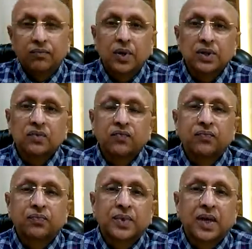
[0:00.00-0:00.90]
first
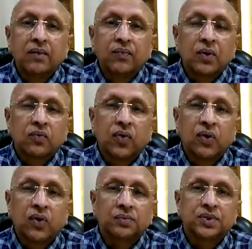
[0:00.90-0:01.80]
3-4
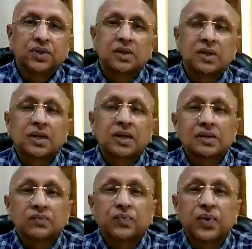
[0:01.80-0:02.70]
follow-ups,
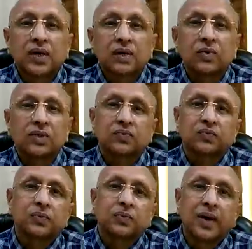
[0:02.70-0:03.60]
this fear was
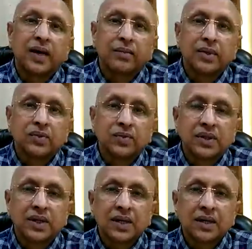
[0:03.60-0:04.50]
very much
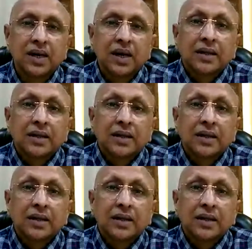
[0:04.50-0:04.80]
with there.